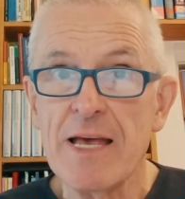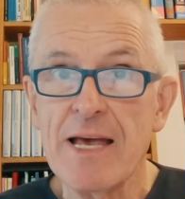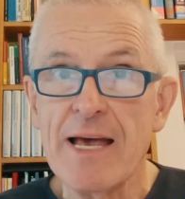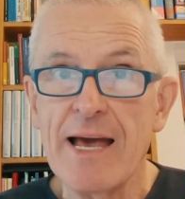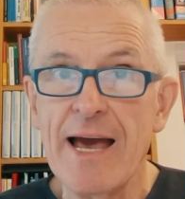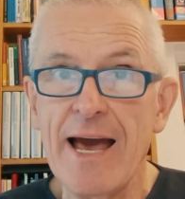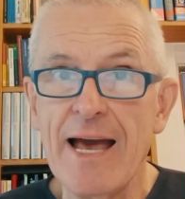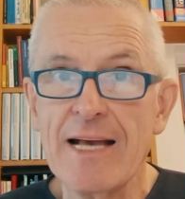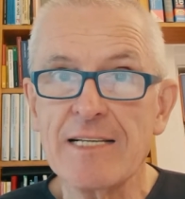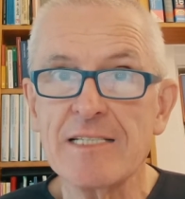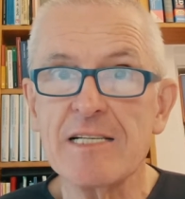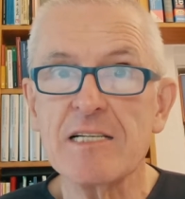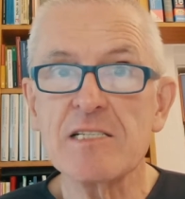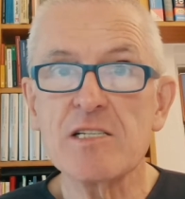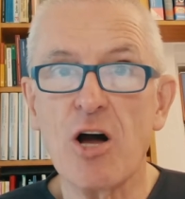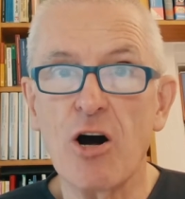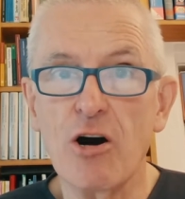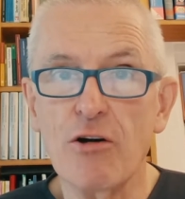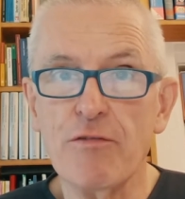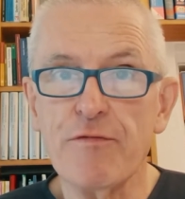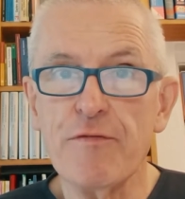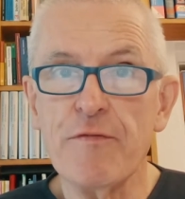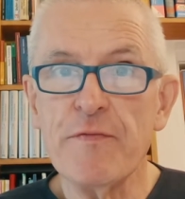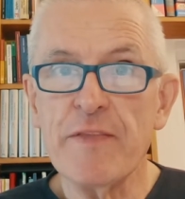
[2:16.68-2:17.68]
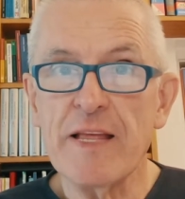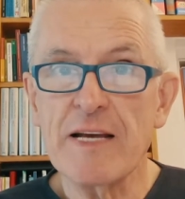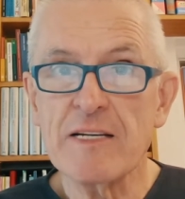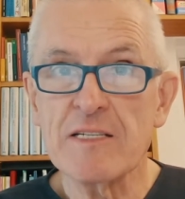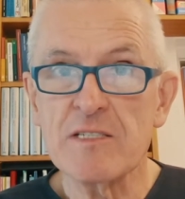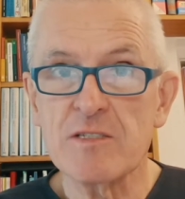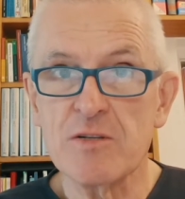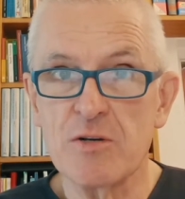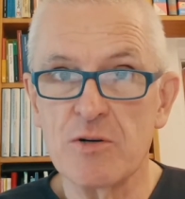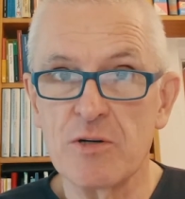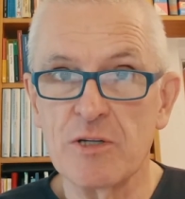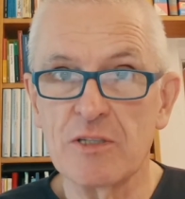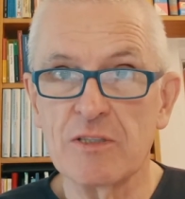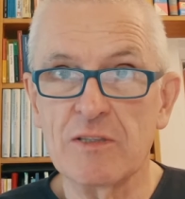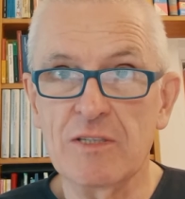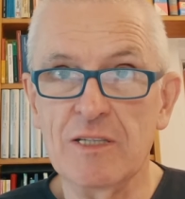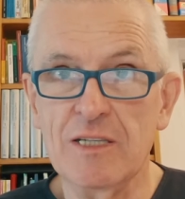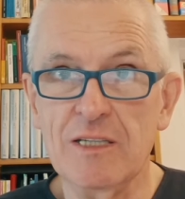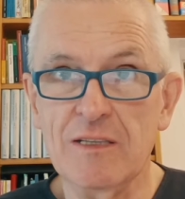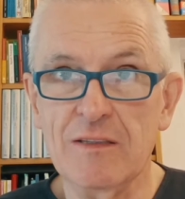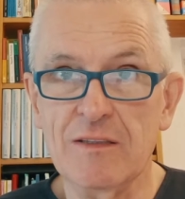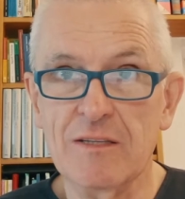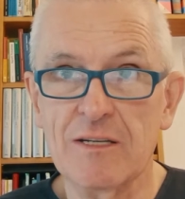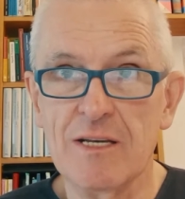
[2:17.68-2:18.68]
as is often
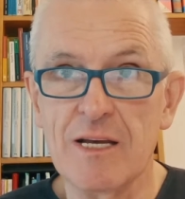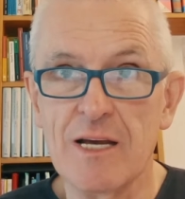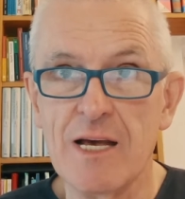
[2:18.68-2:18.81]
asserted,